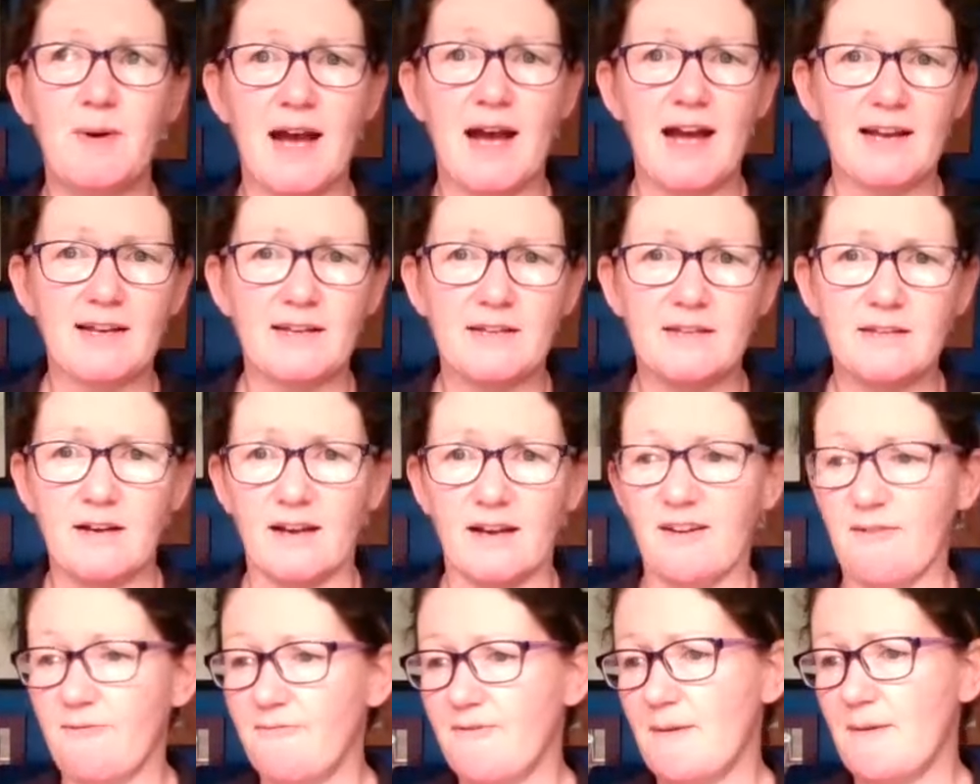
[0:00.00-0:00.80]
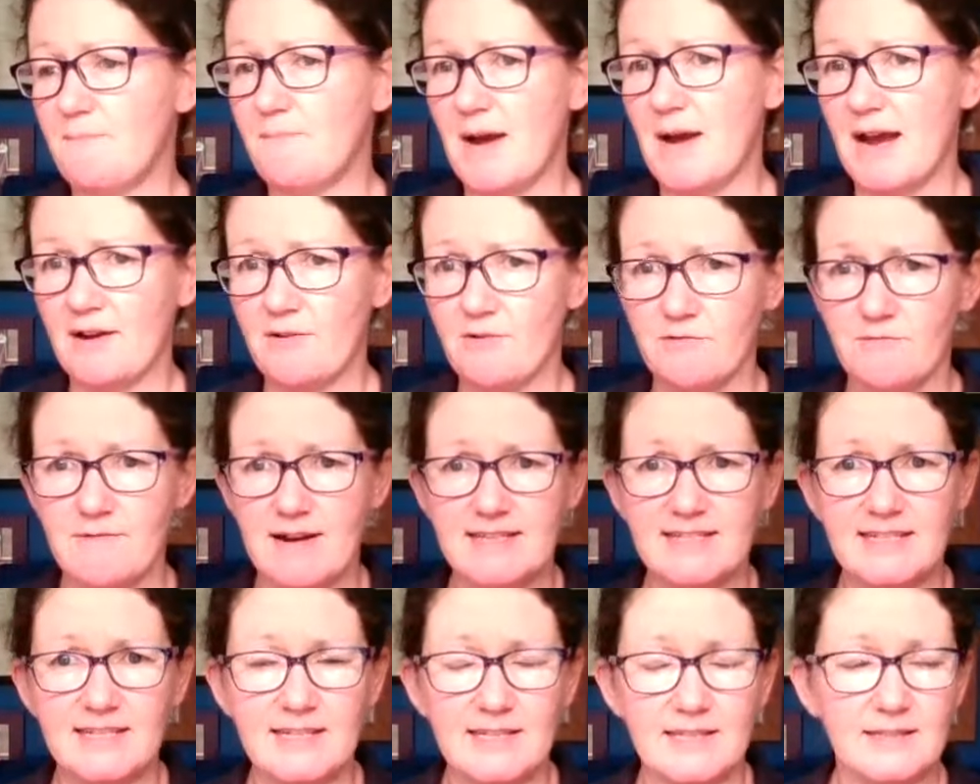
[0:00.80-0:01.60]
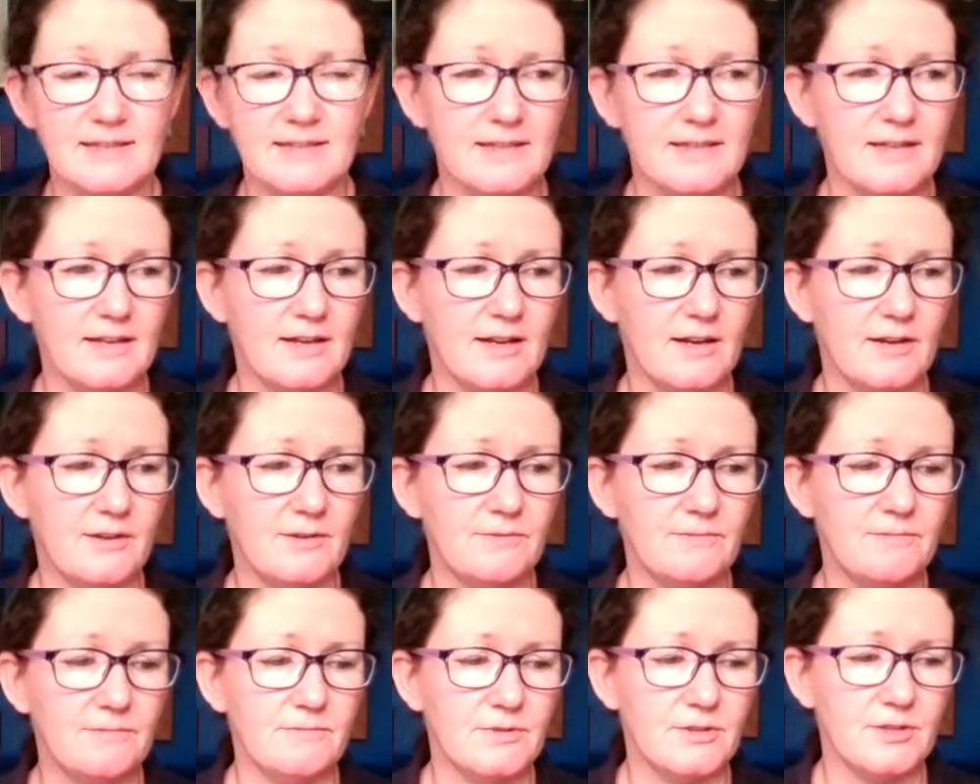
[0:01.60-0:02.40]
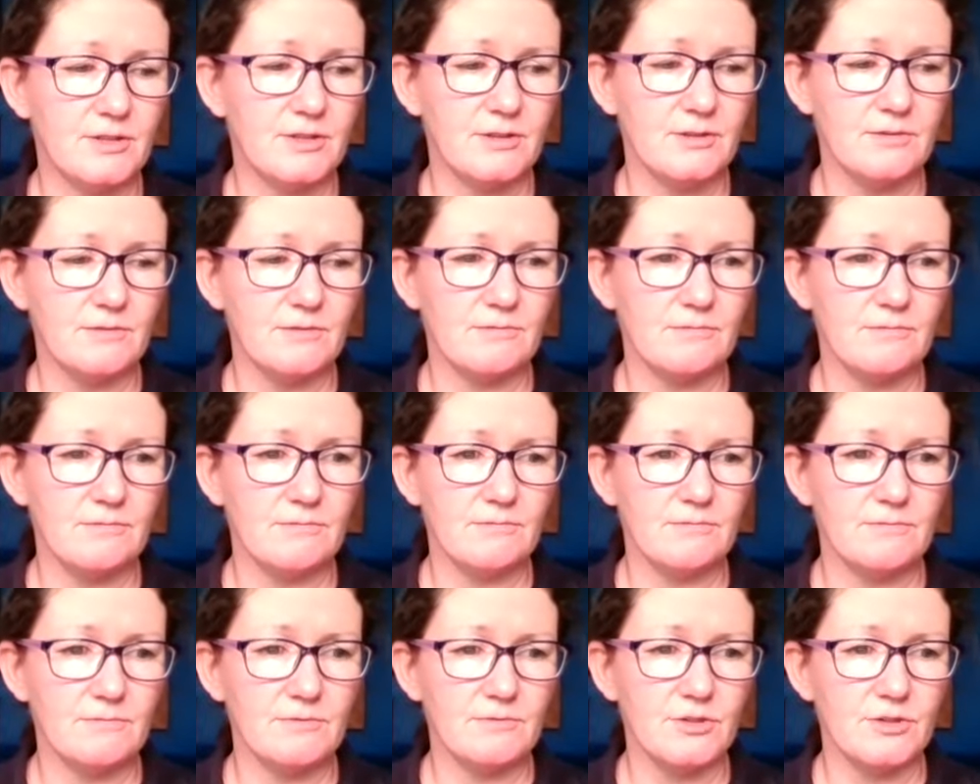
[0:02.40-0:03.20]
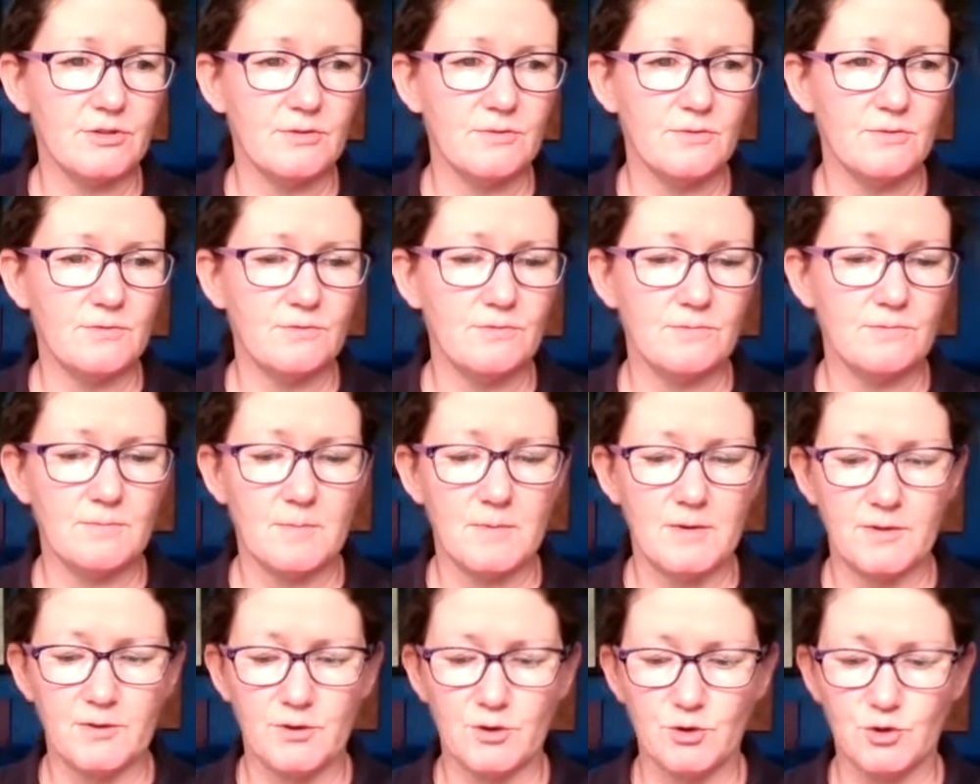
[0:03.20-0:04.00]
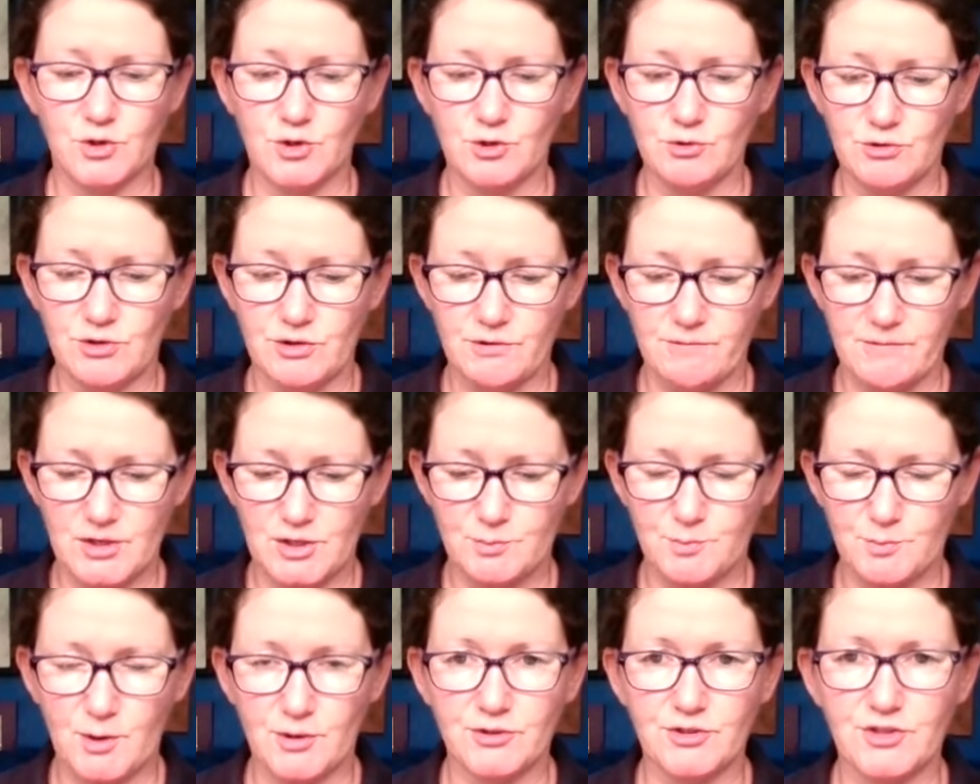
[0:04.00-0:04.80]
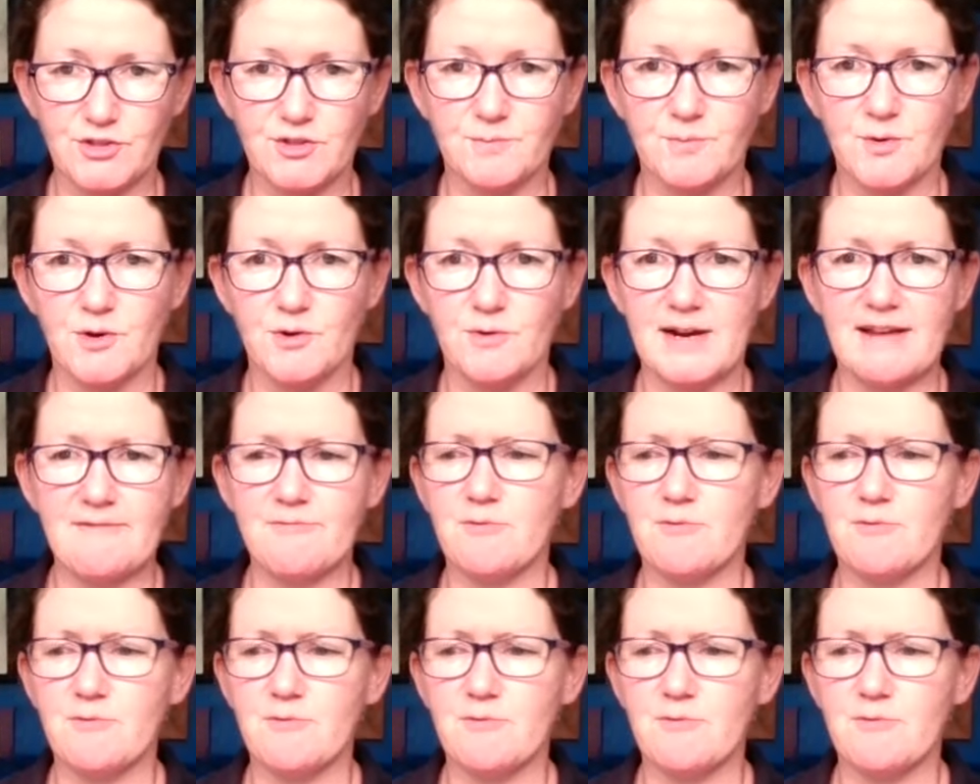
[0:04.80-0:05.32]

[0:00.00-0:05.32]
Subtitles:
back. You know, I've fed back already, you know, to the tutor responsible, and